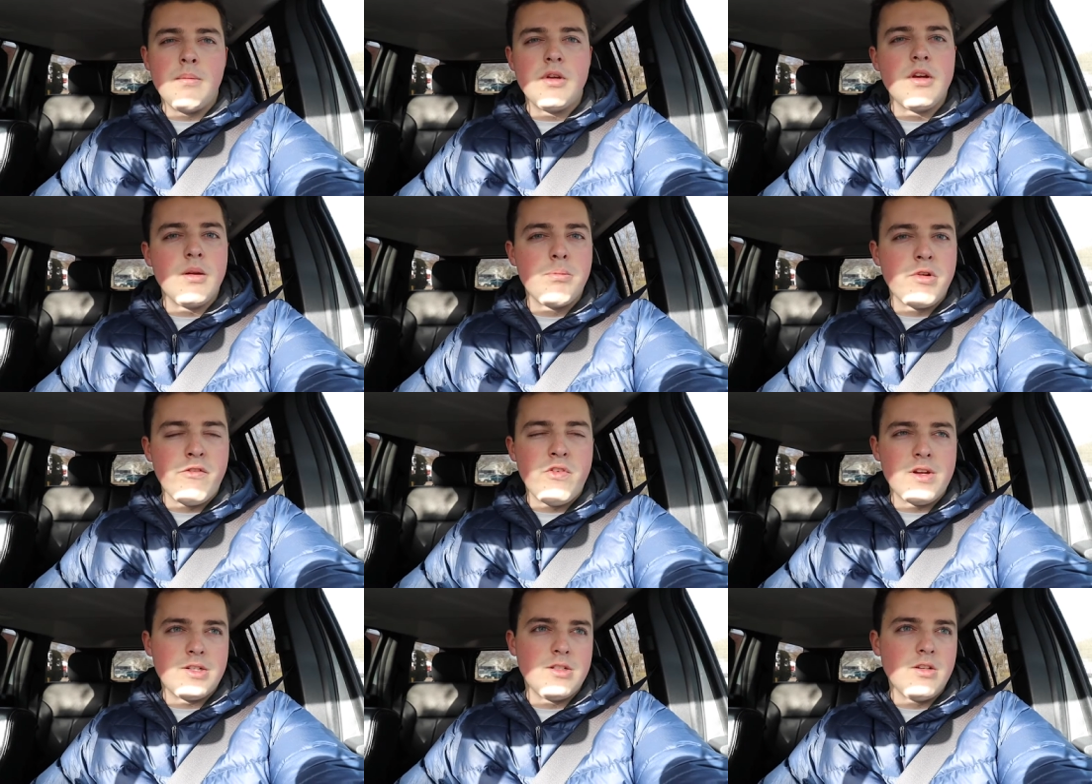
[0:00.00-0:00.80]
Good
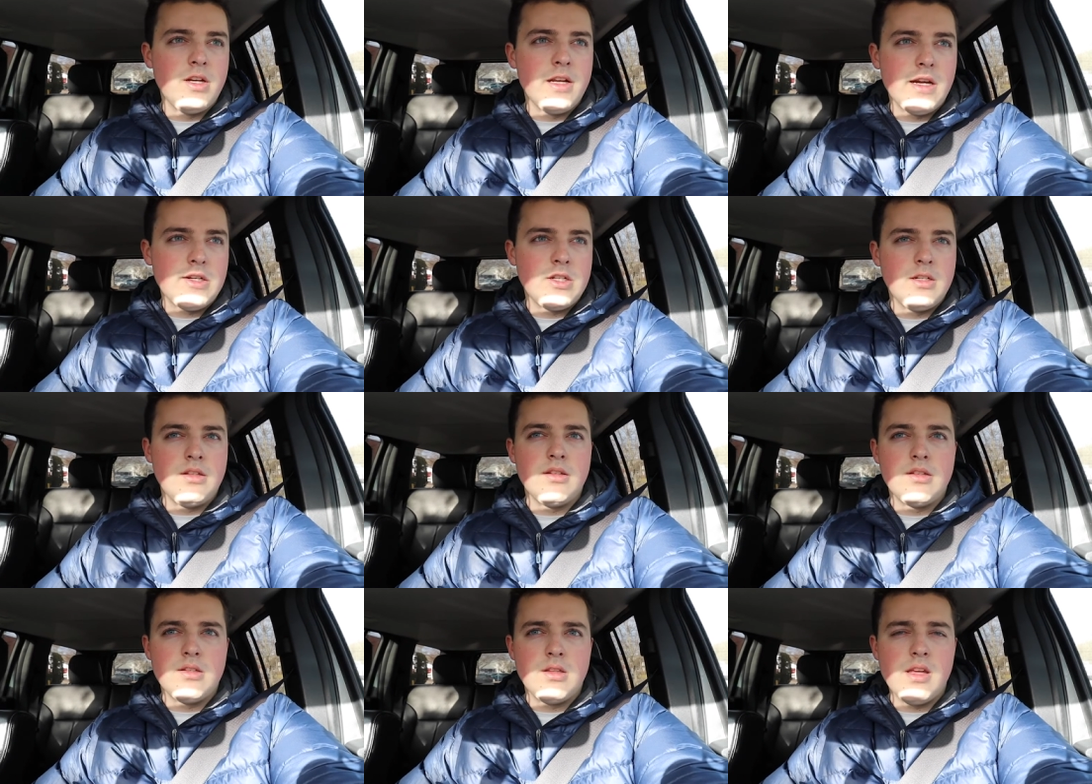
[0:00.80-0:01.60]
professional
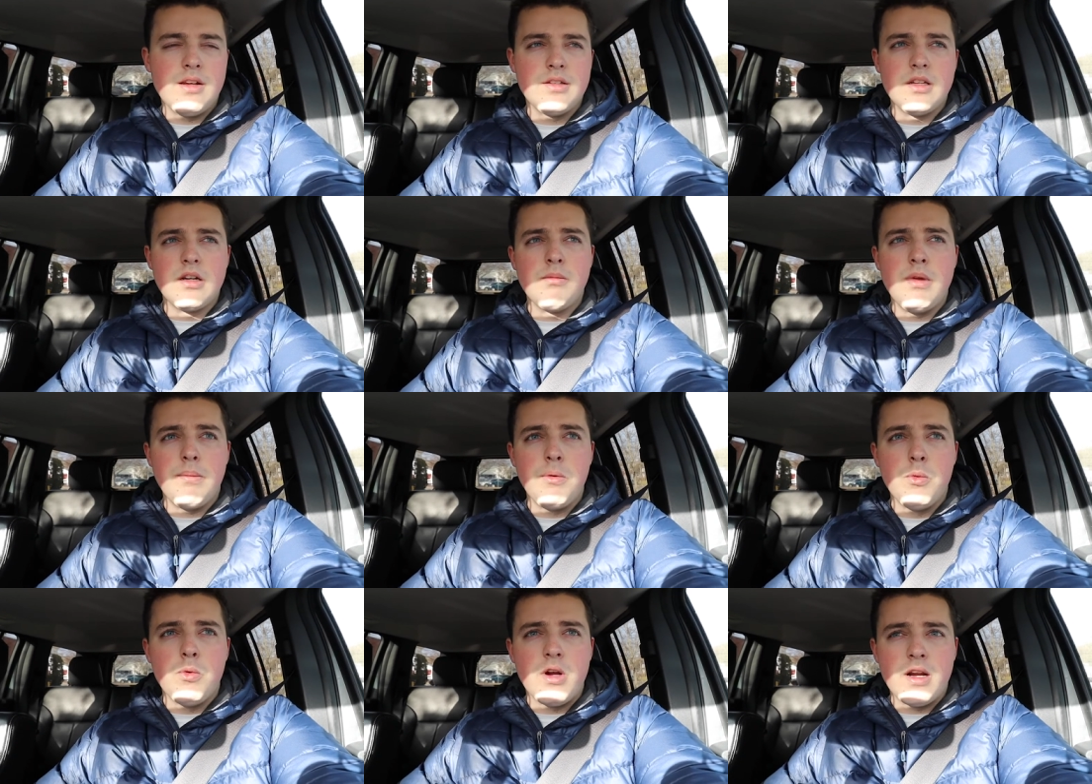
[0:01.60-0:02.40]
connections, things that'll
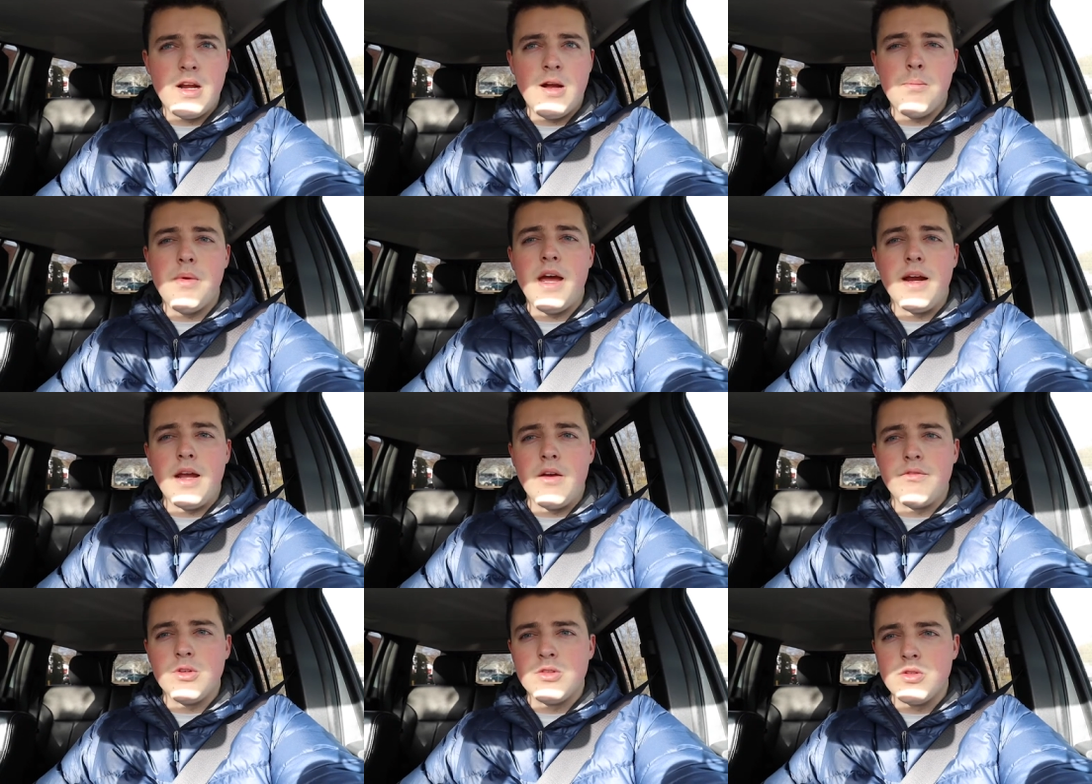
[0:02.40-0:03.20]
make me want to come back
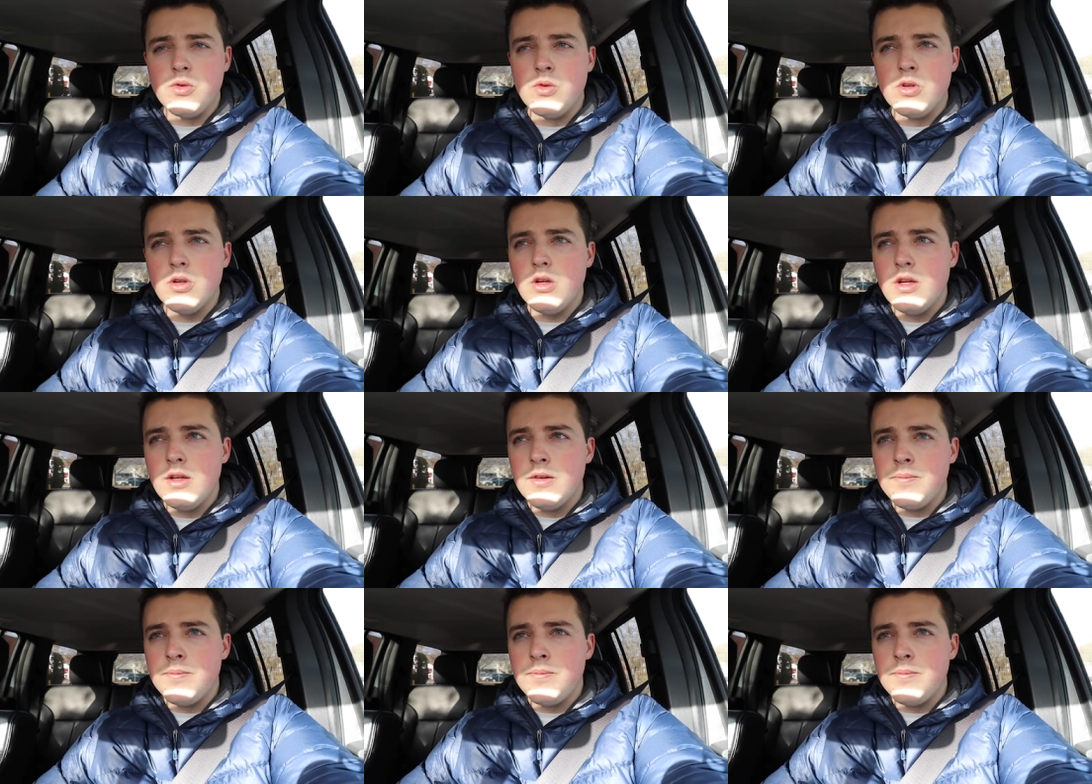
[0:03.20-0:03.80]
after school.